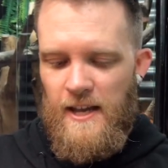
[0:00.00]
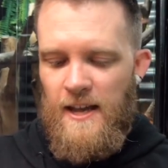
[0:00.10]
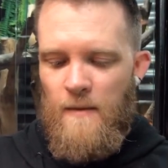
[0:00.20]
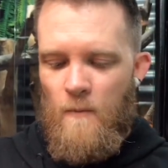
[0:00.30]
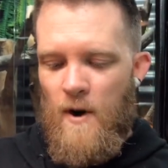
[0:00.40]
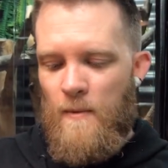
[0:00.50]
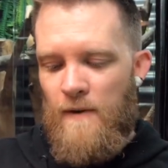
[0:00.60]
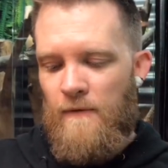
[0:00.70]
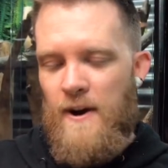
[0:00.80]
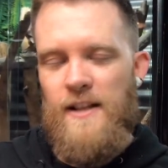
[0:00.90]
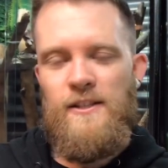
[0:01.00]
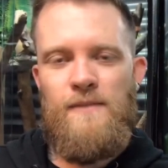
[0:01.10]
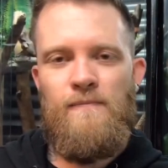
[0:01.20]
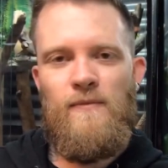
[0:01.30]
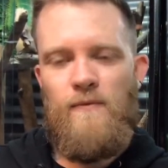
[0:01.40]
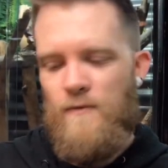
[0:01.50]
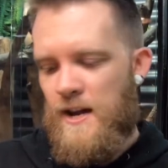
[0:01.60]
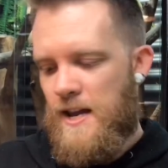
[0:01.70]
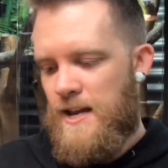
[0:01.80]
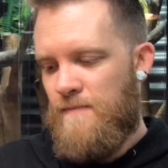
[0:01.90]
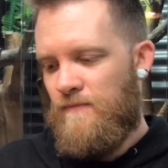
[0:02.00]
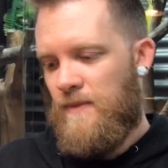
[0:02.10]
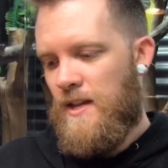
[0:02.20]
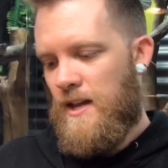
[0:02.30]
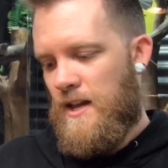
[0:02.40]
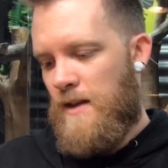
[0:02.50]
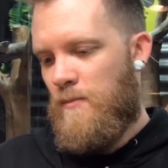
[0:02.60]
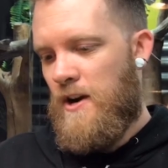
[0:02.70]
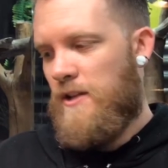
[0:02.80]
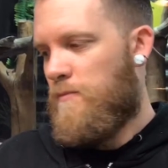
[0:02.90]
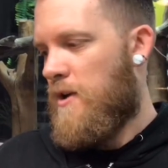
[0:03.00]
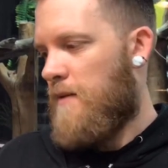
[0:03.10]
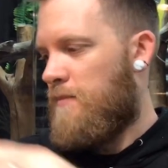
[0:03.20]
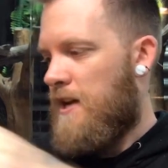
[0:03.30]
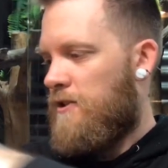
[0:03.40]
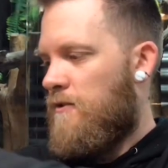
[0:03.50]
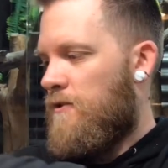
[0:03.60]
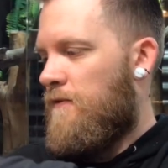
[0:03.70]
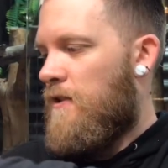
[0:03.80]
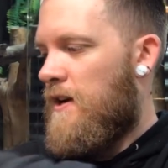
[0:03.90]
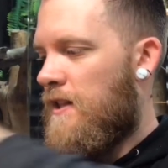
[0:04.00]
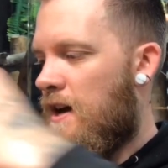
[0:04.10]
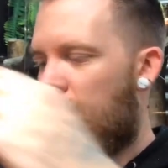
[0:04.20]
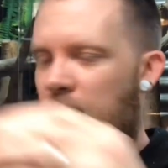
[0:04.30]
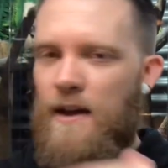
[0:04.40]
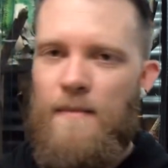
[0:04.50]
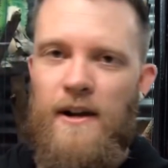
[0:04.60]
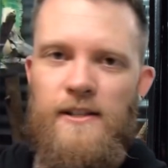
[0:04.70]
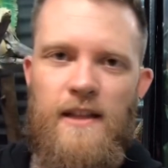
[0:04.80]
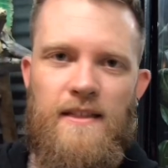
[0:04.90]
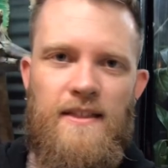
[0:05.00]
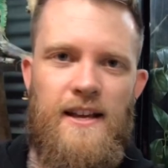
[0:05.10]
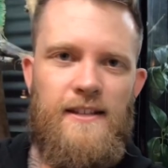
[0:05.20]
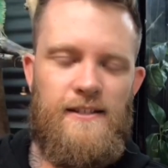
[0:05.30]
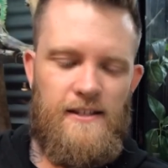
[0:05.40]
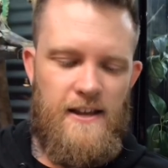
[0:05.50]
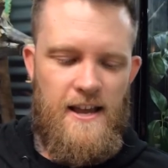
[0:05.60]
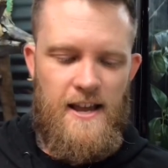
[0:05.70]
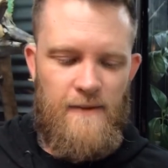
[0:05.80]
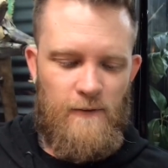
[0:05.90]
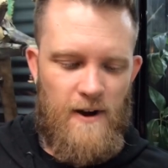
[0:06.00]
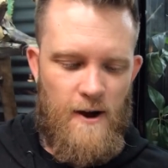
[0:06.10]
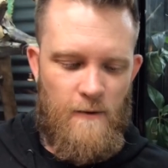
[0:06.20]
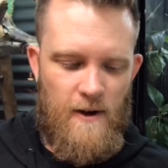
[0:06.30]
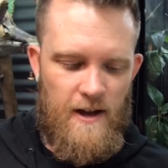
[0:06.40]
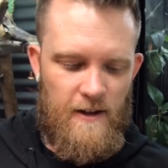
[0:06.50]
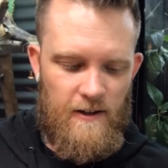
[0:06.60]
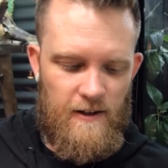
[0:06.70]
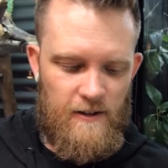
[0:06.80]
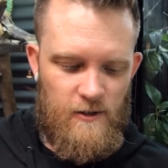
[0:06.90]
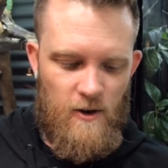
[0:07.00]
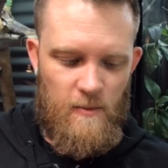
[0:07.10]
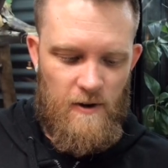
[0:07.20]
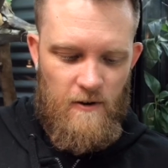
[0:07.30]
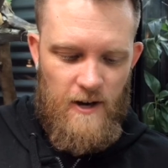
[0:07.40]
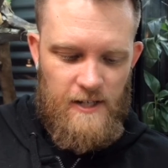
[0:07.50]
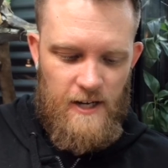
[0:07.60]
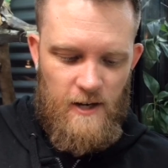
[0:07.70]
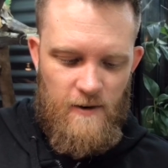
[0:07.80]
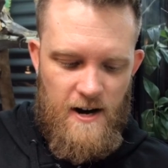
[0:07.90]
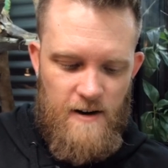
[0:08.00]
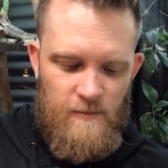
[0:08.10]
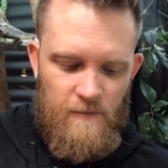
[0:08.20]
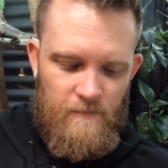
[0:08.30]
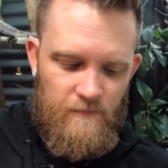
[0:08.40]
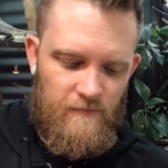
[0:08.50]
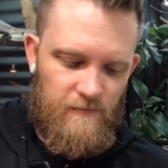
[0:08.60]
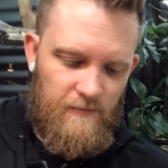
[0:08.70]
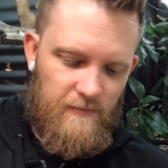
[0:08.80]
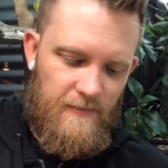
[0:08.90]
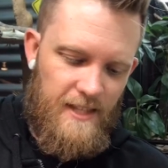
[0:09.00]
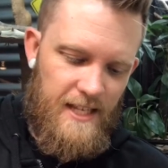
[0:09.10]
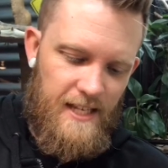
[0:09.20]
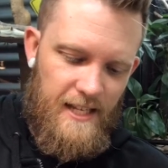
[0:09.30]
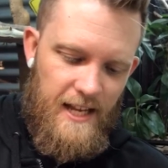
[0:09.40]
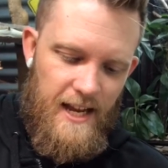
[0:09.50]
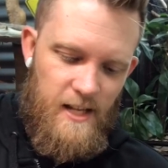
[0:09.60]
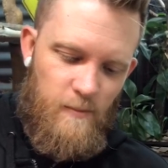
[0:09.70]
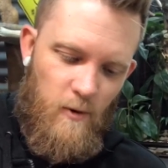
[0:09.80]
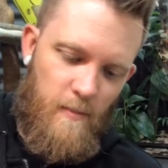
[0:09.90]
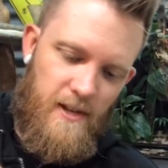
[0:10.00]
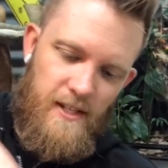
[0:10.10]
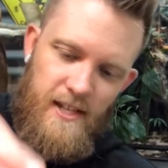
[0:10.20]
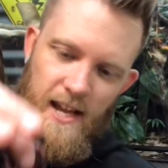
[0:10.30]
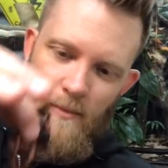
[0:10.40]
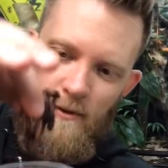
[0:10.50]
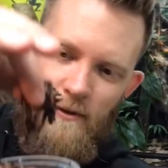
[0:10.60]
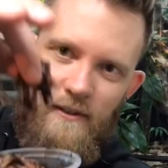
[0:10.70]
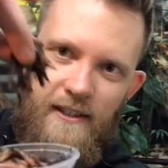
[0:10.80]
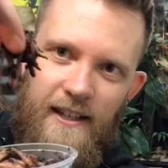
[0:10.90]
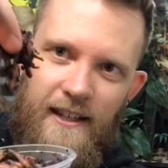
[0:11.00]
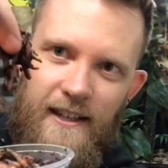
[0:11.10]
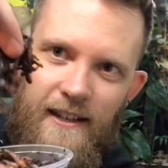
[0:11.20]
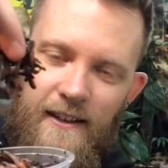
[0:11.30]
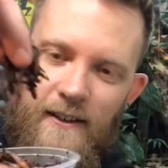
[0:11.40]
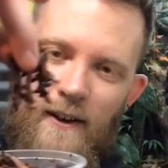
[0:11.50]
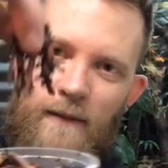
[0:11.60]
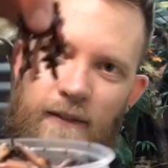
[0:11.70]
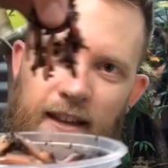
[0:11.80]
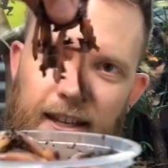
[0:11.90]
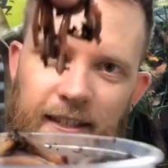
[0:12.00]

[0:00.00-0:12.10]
One of my friends, Ricky, he breeds black soldier fly larvae amongst other things for our shop at High Tech Aquariums, and he's brought me a sample of these